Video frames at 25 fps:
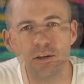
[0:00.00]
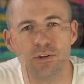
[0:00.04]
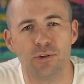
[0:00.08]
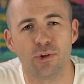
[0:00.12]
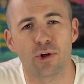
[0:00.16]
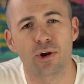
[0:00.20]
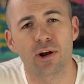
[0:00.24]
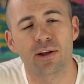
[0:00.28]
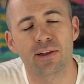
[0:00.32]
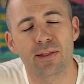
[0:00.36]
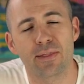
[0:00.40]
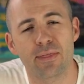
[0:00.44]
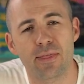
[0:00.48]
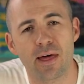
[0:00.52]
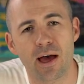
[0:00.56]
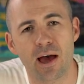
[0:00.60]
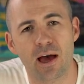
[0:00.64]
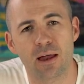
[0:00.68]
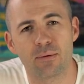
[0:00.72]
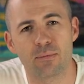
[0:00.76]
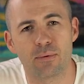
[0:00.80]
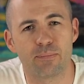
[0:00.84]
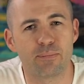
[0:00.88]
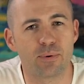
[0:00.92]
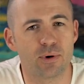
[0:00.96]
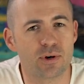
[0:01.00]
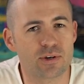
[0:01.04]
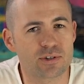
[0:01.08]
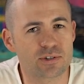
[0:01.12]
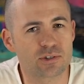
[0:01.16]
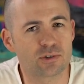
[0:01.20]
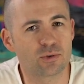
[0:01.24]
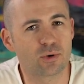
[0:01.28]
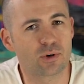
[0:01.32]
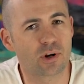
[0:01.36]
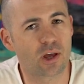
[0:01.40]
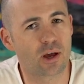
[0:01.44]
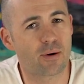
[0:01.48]
Not only that, but
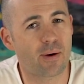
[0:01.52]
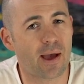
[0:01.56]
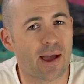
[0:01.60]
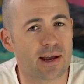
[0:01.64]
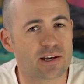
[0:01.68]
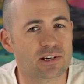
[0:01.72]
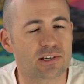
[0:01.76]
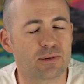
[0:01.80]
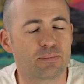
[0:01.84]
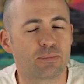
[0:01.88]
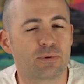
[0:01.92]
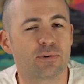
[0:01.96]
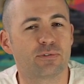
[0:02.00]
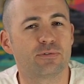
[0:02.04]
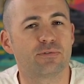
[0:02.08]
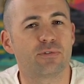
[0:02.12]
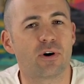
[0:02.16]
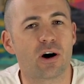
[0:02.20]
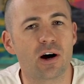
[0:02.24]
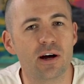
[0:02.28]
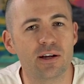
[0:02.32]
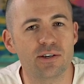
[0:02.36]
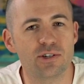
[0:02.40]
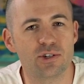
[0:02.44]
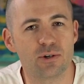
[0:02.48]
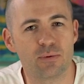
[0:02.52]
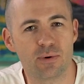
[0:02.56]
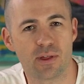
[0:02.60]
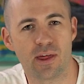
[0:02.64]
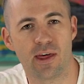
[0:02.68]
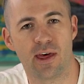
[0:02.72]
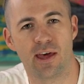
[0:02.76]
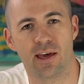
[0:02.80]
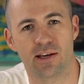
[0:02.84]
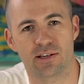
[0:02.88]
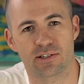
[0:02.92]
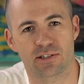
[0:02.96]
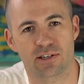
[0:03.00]
Burson Audio actually provide you with a
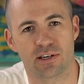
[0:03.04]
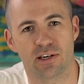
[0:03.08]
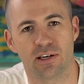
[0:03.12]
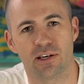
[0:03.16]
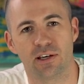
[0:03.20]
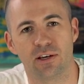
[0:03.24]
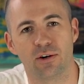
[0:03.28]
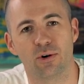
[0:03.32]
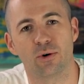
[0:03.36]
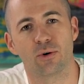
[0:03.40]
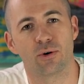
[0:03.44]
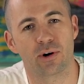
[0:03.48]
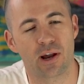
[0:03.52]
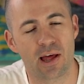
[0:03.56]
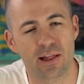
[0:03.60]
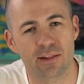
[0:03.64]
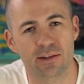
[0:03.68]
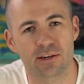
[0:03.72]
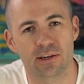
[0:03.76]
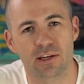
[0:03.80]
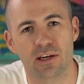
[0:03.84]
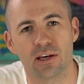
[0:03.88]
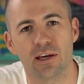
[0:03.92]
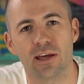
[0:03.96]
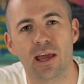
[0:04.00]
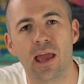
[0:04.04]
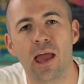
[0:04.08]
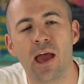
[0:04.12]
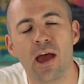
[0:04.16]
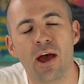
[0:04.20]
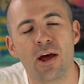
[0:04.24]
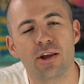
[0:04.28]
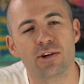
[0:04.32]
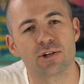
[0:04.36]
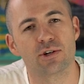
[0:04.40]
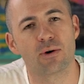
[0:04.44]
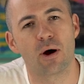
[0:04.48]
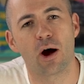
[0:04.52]
hex key or an Allen key
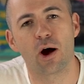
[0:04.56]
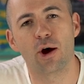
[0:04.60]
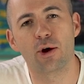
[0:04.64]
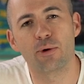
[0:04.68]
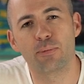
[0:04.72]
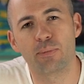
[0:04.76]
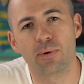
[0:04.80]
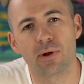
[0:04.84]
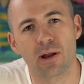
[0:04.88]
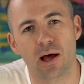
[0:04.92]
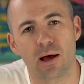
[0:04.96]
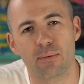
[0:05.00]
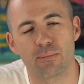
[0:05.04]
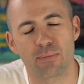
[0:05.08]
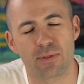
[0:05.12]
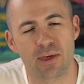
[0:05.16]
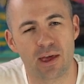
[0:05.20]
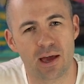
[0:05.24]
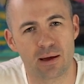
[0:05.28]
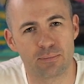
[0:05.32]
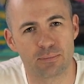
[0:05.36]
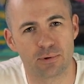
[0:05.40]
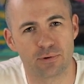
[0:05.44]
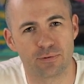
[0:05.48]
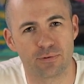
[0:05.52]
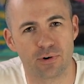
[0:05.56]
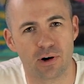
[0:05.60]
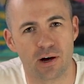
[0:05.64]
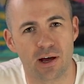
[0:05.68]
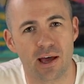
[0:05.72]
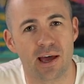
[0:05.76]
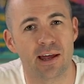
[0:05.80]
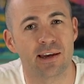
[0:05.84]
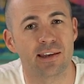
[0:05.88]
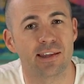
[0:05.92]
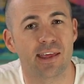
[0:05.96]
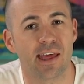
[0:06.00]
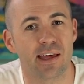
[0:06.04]
to open up the
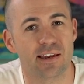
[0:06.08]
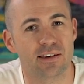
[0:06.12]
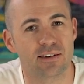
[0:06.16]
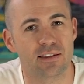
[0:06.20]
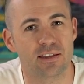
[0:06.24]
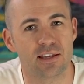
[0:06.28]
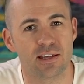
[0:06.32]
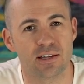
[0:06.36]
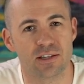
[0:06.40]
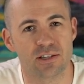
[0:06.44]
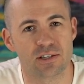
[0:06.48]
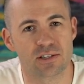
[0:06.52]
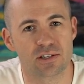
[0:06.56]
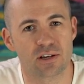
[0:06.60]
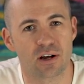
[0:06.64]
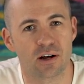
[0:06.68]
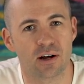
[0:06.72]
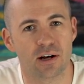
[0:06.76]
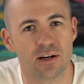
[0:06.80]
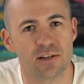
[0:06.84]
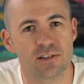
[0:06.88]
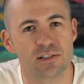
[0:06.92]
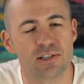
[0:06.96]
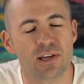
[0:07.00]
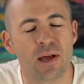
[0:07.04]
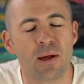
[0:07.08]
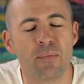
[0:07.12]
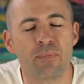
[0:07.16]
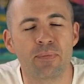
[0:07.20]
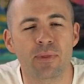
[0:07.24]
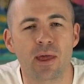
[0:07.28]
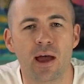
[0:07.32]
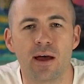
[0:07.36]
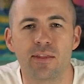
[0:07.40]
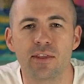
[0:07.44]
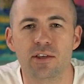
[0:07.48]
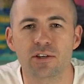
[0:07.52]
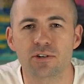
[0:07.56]
amplifier and get to the insides.
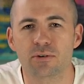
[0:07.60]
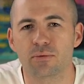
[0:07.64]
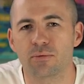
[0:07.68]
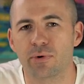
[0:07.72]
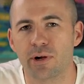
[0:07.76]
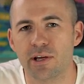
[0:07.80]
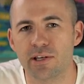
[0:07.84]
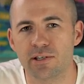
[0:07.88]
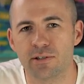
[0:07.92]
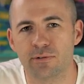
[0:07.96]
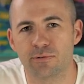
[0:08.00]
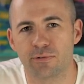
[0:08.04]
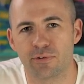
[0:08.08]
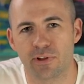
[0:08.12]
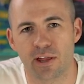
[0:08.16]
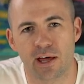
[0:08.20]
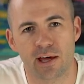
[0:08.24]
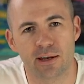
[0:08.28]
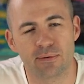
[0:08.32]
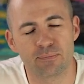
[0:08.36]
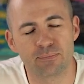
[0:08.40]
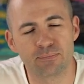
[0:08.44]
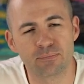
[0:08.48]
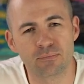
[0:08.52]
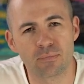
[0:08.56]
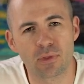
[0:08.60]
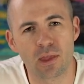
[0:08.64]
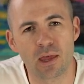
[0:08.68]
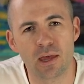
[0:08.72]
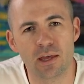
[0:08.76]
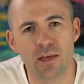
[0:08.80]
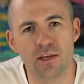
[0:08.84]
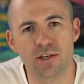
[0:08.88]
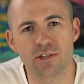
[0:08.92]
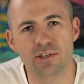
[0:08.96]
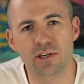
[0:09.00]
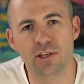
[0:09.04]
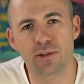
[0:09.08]
And there's a reason for that.
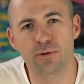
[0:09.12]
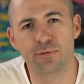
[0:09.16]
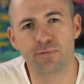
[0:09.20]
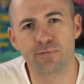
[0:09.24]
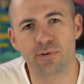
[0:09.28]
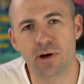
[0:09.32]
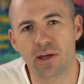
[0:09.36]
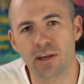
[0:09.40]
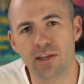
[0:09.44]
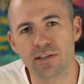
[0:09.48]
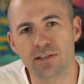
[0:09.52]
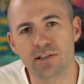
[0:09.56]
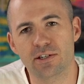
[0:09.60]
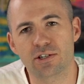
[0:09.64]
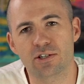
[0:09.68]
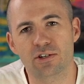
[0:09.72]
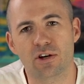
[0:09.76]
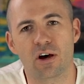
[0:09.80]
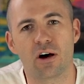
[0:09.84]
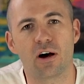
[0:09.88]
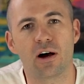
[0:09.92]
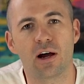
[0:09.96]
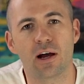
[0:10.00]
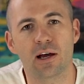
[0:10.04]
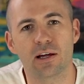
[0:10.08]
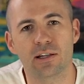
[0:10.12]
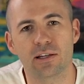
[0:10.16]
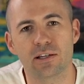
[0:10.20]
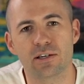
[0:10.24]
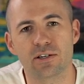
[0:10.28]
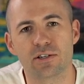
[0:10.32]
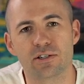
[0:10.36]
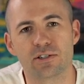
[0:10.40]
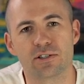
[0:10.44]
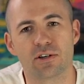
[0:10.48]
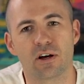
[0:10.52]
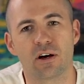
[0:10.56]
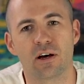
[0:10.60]
You see, the Fun is entirely
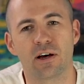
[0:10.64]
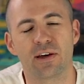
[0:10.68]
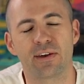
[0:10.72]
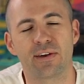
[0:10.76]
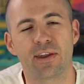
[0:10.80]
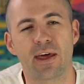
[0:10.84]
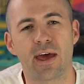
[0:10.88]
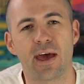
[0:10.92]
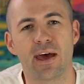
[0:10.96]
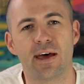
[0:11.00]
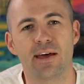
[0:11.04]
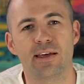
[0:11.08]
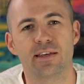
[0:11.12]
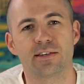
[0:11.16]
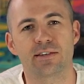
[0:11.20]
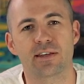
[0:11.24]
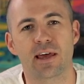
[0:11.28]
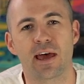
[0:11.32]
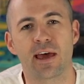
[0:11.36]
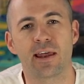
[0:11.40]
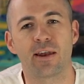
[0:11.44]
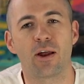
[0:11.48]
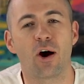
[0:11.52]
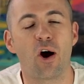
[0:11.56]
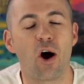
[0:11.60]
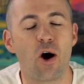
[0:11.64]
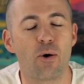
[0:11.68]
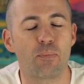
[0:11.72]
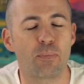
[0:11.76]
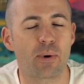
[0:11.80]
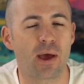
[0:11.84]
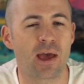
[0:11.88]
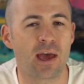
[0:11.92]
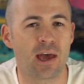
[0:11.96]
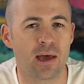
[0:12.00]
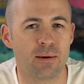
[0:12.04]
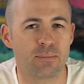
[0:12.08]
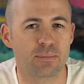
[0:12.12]
designed as an
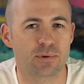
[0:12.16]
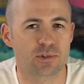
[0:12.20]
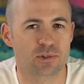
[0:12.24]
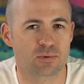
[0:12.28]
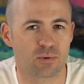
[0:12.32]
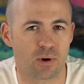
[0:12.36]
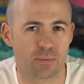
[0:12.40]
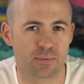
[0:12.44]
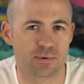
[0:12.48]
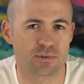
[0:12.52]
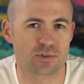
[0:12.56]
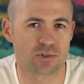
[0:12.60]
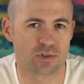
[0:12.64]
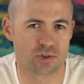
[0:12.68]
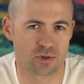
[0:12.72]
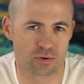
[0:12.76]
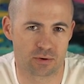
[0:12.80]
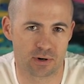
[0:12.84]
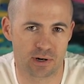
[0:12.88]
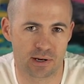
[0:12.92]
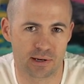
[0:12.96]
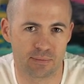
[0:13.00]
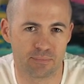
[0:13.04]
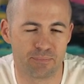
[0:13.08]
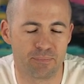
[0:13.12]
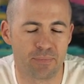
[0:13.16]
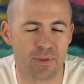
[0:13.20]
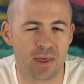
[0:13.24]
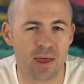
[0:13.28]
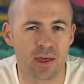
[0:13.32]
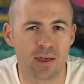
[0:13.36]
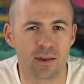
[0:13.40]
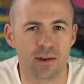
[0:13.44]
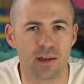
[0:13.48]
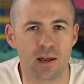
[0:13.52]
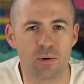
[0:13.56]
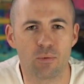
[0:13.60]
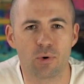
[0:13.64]
op amp swapper's dream.
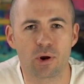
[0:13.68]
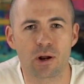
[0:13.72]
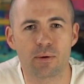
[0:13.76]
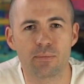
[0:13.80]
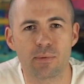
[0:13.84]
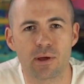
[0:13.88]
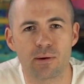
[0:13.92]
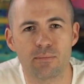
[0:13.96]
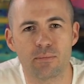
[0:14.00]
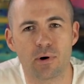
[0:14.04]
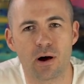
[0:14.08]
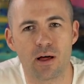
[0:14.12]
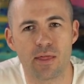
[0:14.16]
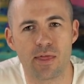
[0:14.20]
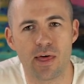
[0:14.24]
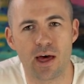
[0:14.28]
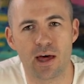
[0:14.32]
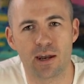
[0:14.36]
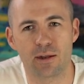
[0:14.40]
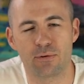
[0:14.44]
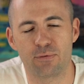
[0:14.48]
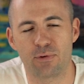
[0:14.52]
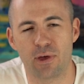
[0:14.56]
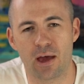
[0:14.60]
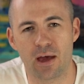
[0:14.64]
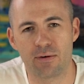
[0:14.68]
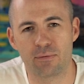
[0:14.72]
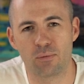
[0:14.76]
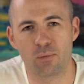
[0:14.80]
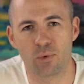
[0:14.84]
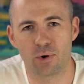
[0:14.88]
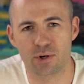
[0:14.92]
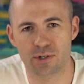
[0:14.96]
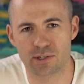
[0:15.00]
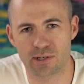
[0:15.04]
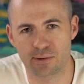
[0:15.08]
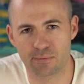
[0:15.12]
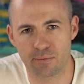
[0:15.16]
Now, what I mean by that, if you haven't
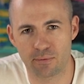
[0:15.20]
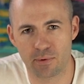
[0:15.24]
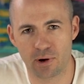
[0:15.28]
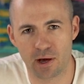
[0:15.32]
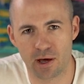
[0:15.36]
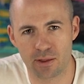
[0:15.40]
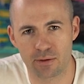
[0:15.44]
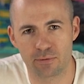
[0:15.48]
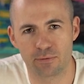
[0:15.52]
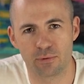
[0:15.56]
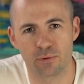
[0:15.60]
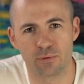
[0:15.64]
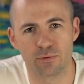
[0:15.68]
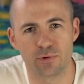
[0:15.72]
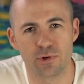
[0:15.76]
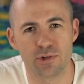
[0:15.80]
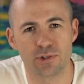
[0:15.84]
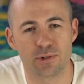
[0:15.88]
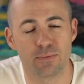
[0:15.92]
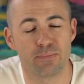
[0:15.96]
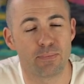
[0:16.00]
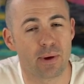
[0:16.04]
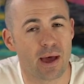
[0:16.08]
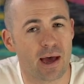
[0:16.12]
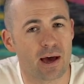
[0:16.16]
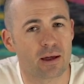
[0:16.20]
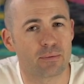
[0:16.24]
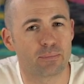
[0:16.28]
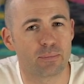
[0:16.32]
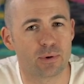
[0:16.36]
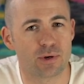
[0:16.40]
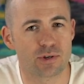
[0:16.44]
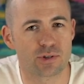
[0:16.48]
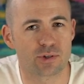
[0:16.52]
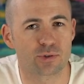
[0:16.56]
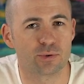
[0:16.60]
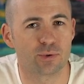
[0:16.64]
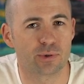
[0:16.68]
watched some of my other reviews about
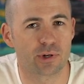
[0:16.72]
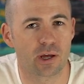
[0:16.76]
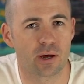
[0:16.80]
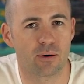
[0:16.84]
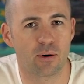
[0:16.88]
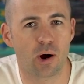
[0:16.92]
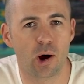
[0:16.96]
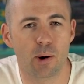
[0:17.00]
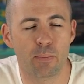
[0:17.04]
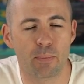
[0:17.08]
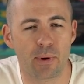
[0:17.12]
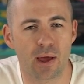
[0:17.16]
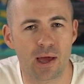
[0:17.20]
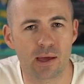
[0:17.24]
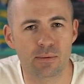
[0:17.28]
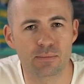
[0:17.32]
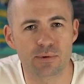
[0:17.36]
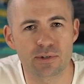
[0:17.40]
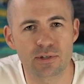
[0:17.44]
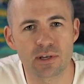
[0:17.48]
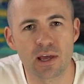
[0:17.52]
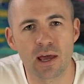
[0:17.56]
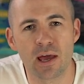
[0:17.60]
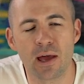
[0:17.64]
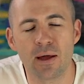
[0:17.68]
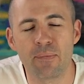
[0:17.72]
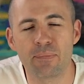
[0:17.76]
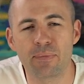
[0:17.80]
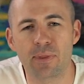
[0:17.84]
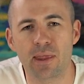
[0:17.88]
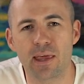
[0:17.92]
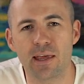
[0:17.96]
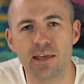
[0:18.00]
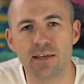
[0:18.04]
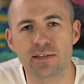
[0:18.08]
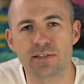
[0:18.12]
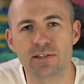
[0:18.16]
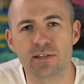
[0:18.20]
Burson Audio op amps,
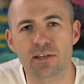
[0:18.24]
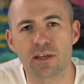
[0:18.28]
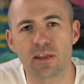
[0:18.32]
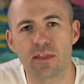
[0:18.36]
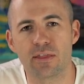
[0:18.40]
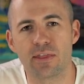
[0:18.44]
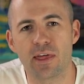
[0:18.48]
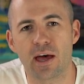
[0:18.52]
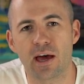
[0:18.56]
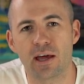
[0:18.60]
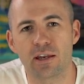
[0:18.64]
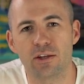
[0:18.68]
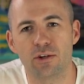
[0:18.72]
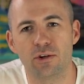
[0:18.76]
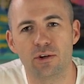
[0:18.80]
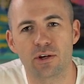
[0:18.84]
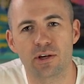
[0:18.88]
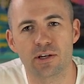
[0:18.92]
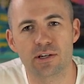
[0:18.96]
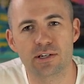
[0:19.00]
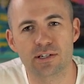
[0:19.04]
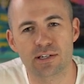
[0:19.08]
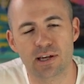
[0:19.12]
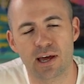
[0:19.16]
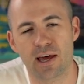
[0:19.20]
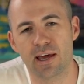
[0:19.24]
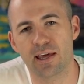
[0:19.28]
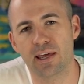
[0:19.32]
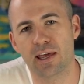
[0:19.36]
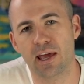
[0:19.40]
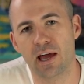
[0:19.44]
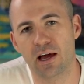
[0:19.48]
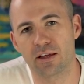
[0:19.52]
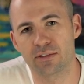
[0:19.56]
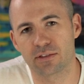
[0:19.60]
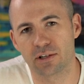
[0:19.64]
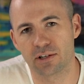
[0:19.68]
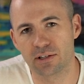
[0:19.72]
is that you can take
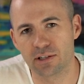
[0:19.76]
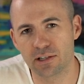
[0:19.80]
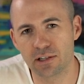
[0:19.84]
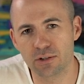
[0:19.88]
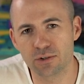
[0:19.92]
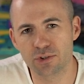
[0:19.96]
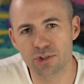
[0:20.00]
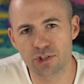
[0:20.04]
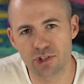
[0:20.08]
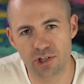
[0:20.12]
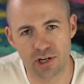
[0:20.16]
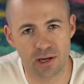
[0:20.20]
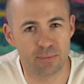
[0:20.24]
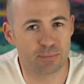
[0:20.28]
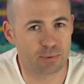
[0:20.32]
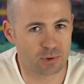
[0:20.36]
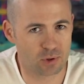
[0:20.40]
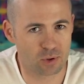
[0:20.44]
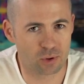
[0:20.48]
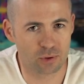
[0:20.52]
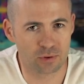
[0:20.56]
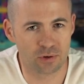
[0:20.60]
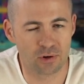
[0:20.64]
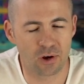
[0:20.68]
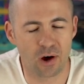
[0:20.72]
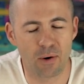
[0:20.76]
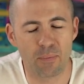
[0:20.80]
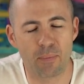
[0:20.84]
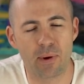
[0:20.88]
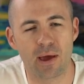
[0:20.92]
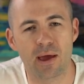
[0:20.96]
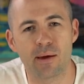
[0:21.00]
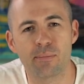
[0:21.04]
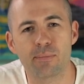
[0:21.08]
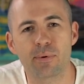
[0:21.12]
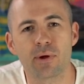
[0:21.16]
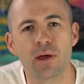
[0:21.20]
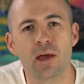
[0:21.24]
out the little chip called an op
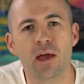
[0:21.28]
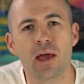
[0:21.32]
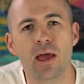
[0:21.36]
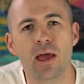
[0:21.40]
amp